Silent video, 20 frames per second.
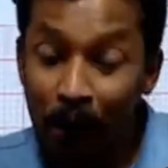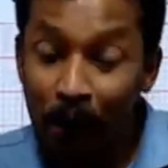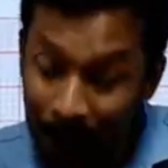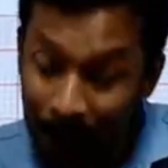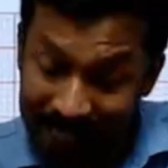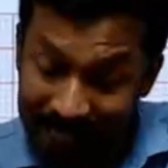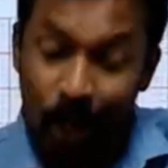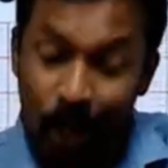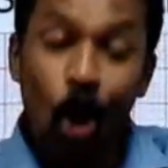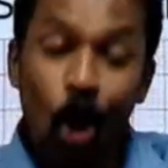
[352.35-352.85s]

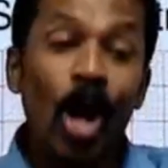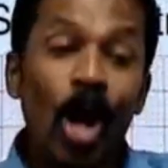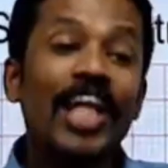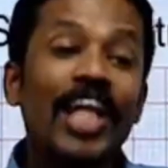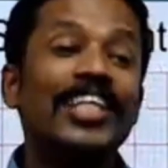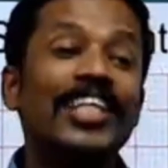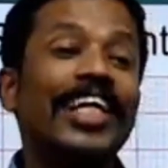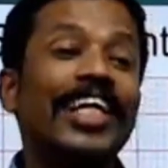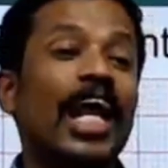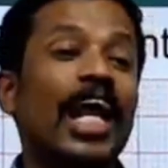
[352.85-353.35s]

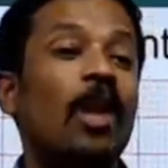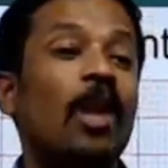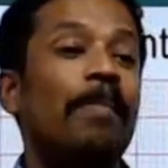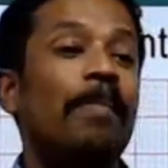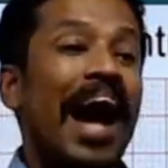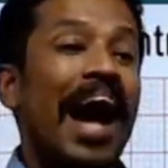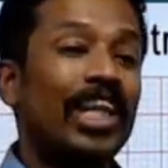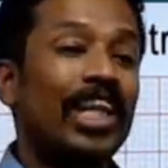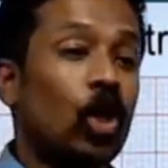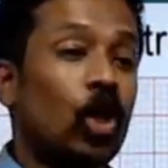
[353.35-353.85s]
Pathological,
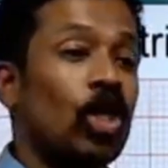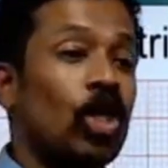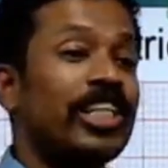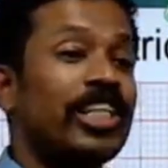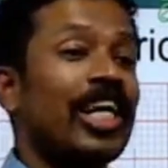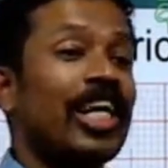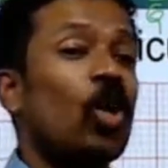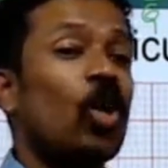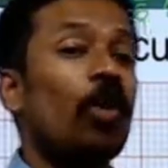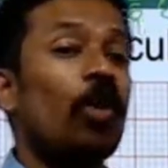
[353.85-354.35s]

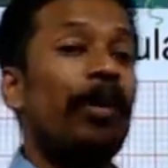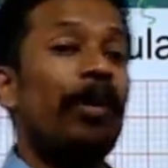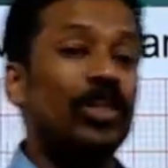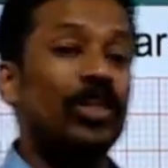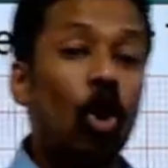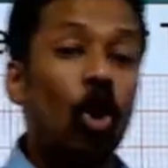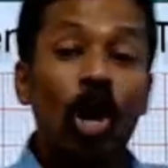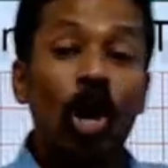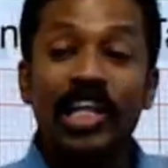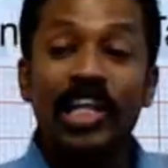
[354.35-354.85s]
pathological or
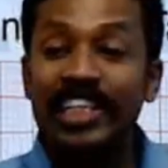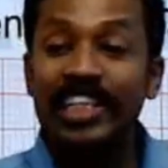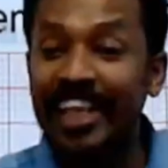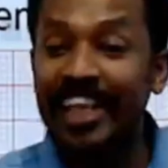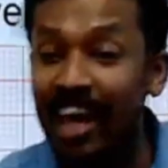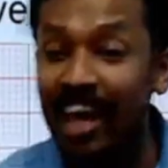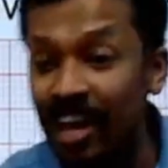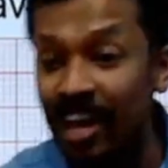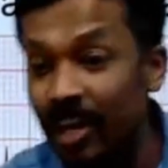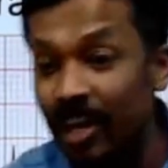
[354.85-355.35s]

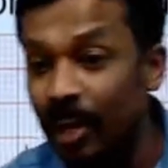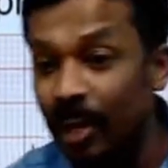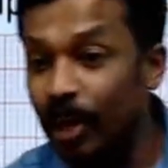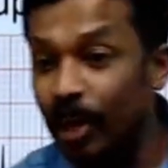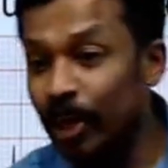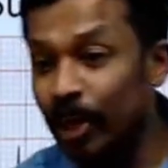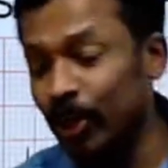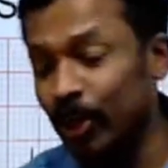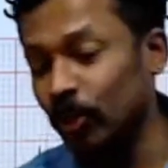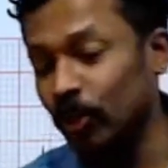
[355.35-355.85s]
pathological
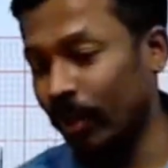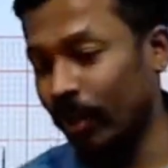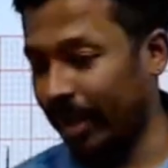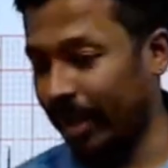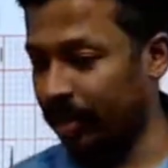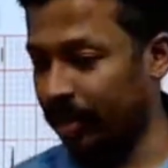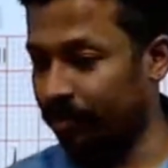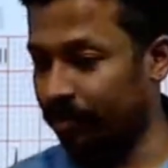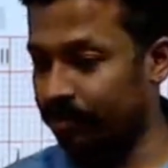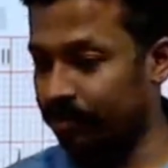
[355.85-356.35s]
Q
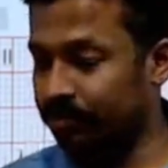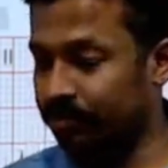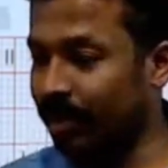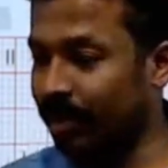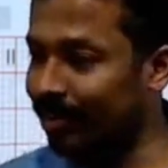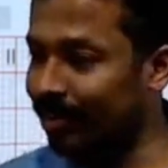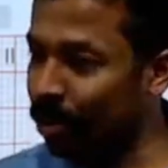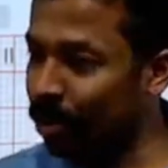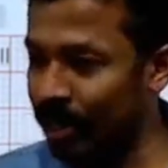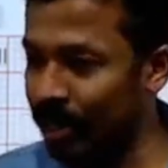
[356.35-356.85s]
wave.
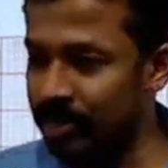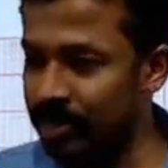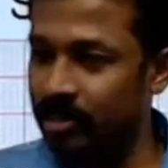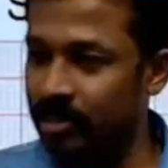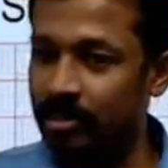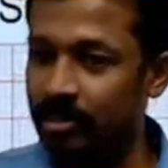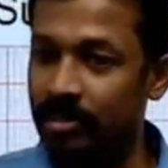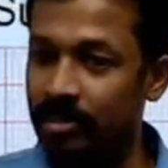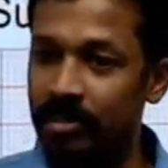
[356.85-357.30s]
Have you got it?